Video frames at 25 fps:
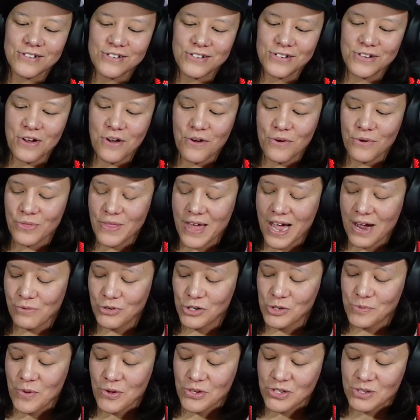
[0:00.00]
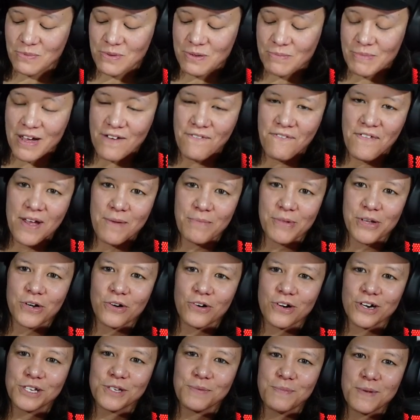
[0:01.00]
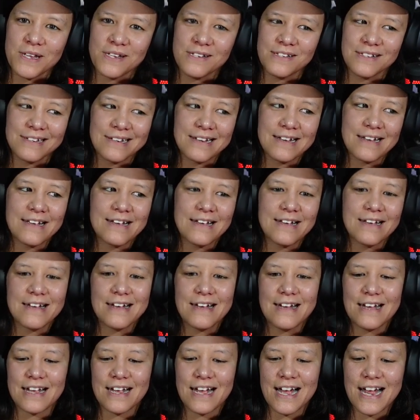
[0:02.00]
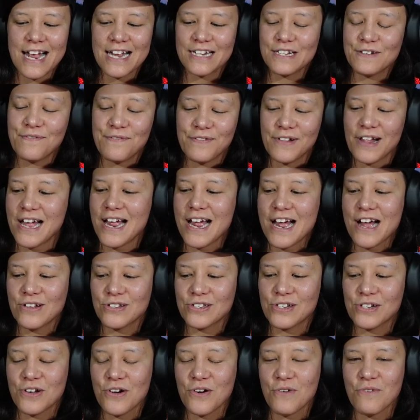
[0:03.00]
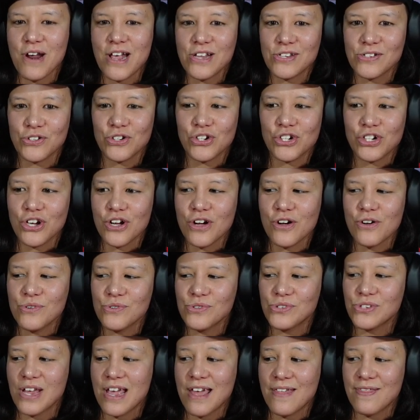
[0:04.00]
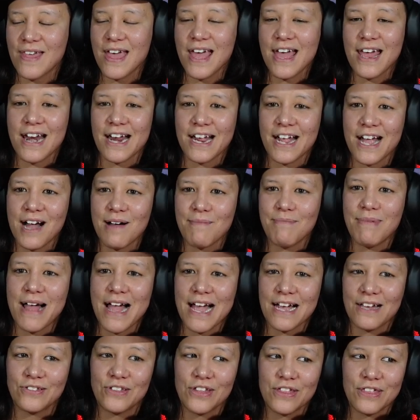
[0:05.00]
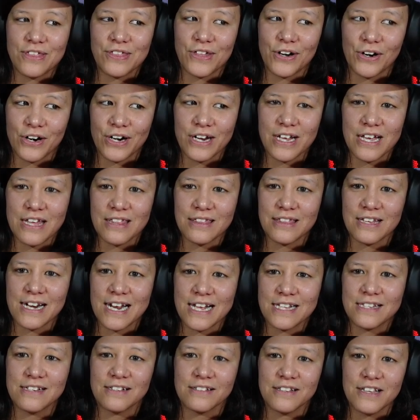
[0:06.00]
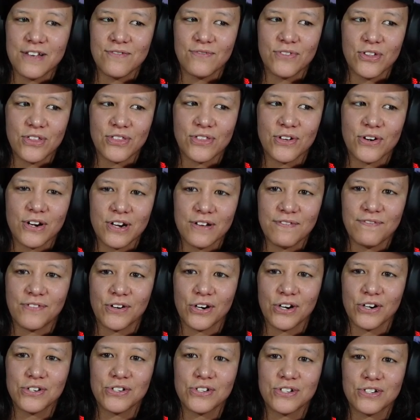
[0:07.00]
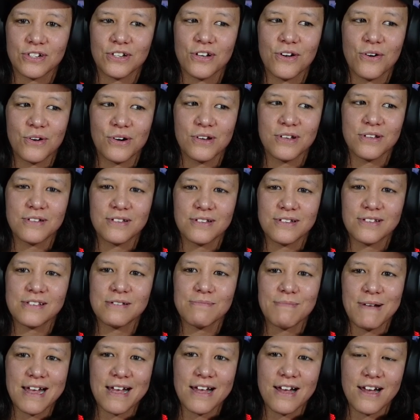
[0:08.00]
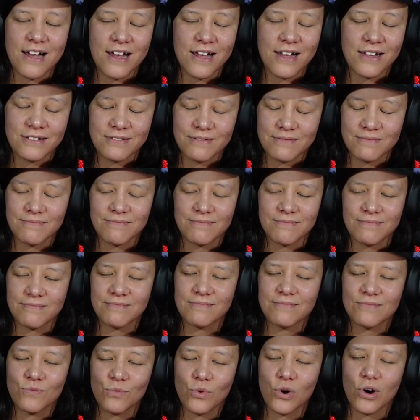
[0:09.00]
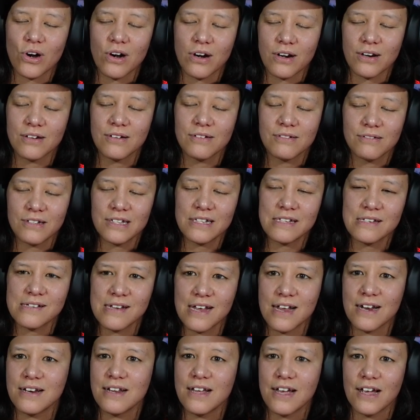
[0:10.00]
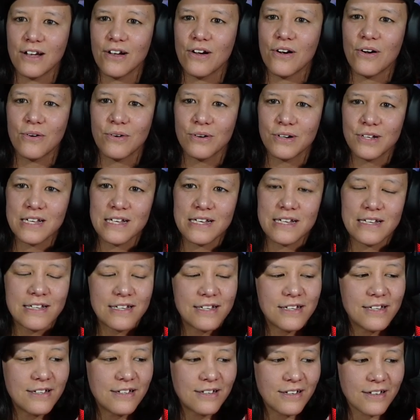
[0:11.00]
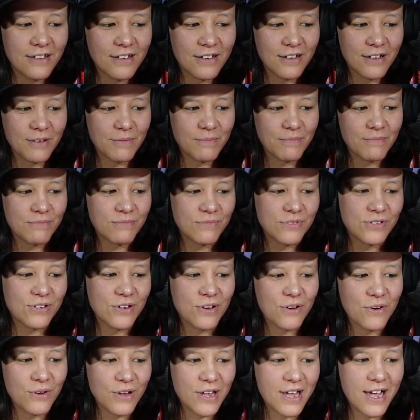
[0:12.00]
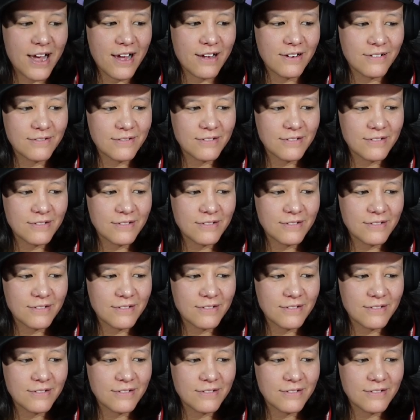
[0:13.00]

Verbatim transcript: so that was supposed to be my family Christmas. I had to fly out to go wrestle shows, and then I got back the 30th and had to leave the 31st to go to uh, work in San Diego. Um, so yeah,